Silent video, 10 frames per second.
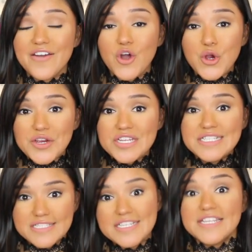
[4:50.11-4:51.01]
I
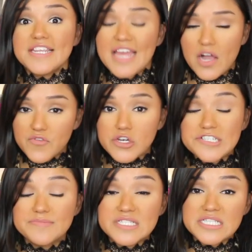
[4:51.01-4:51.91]
already did an after
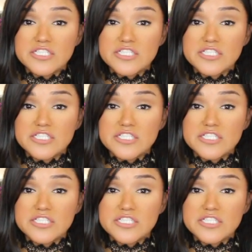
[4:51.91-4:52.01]
Christmas